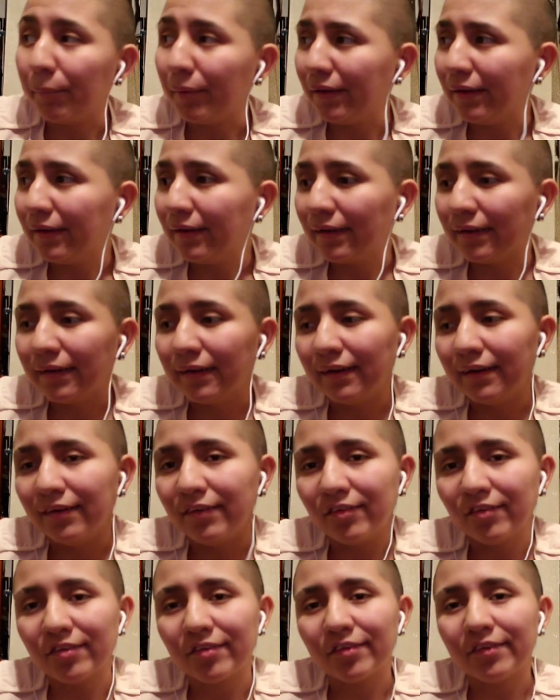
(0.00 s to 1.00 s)
But yeah,
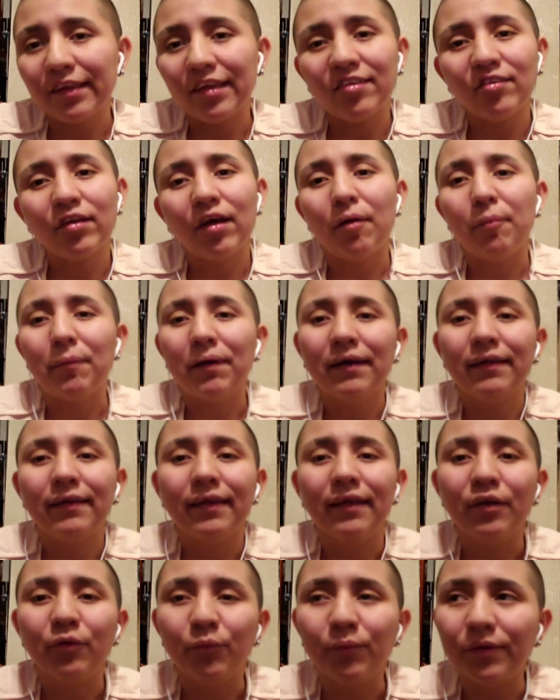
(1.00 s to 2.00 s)
guys, that's how my
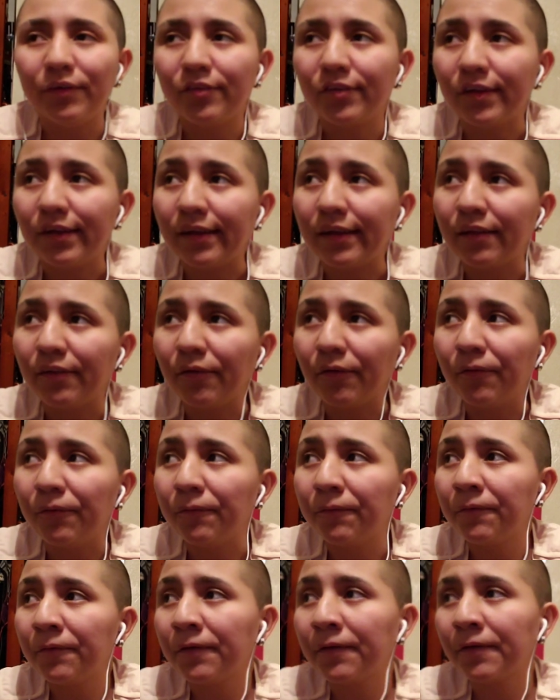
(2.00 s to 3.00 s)
day went today
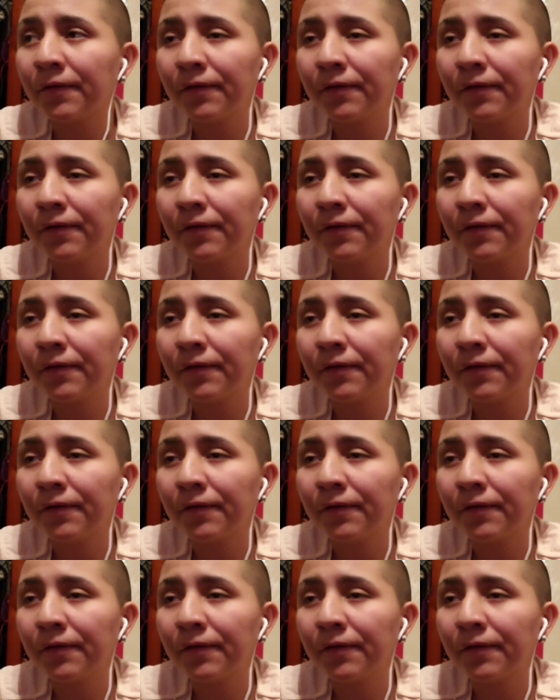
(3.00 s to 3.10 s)
though.